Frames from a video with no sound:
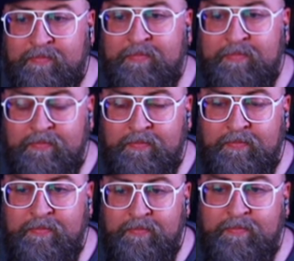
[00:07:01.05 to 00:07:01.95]

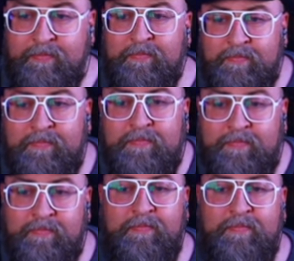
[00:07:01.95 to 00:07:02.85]

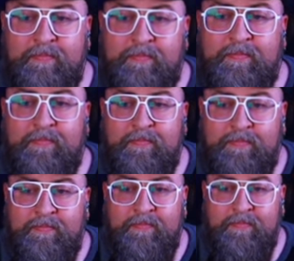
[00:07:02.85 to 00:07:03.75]

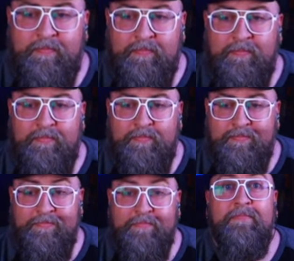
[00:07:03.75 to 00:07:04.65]

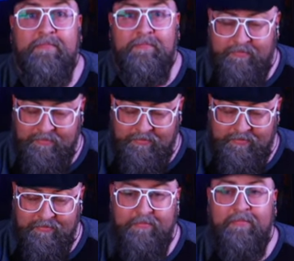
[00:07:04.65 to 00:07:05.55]

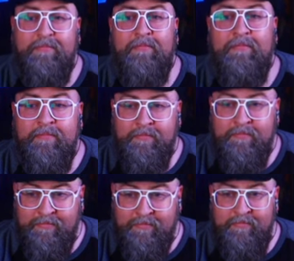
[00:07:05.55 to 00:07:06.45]

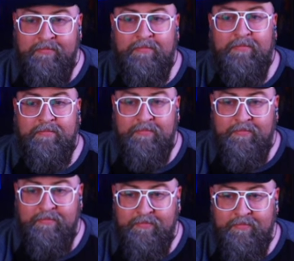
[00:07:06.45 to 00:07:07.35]

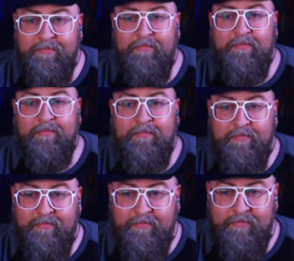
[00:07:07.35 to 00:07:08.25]

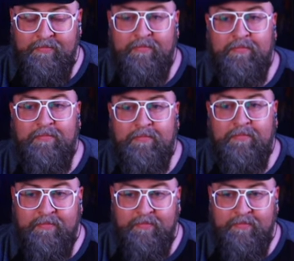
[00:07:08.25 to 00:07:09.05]
The person shown says nothing.